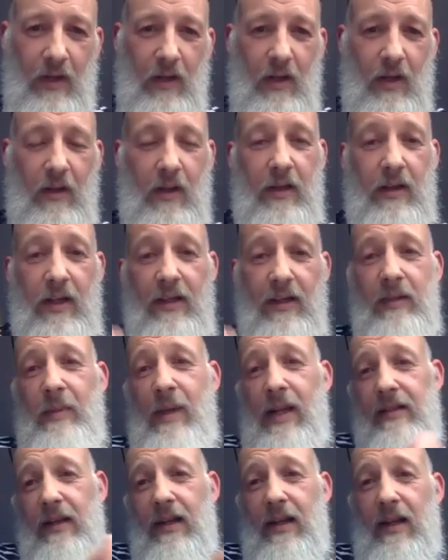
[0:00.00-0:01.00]
and they need to be
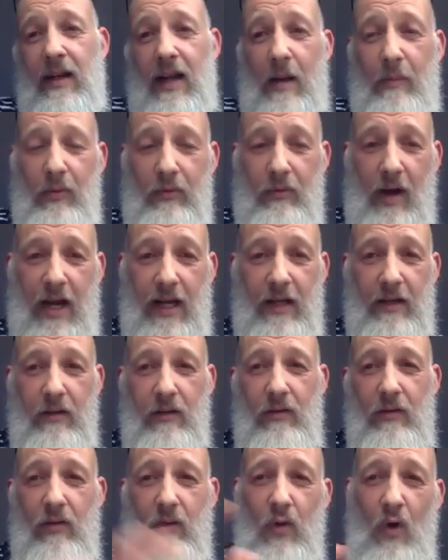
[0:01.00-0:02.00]
able to collaborate,
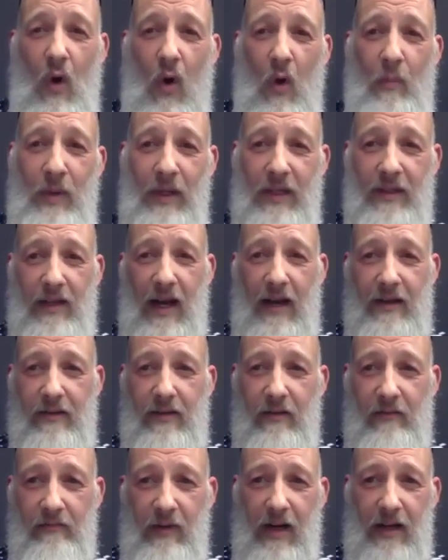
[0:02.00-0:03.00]
not be sat
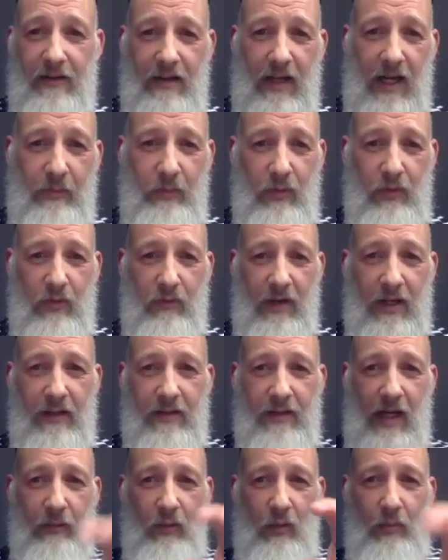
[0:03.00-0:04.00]
at red table, green
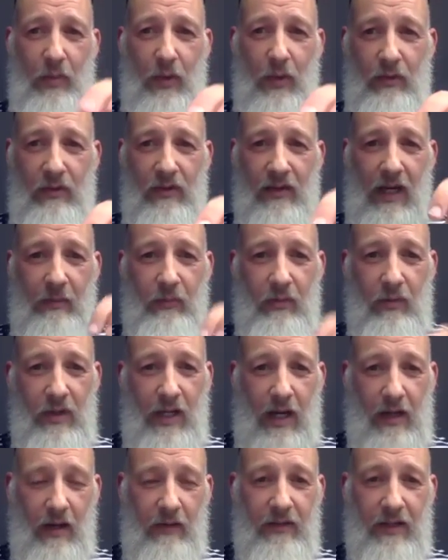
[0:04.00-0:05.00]
table, blue table,
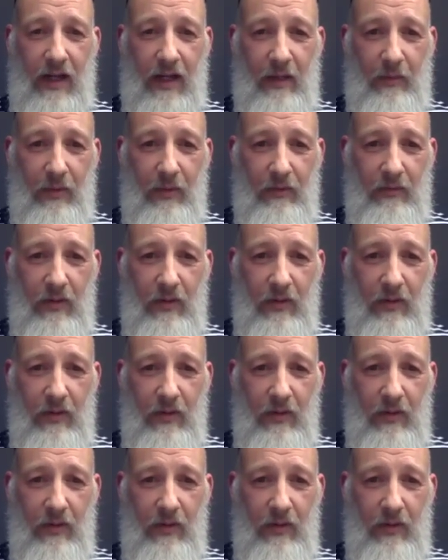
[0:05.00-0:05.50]
yellow table,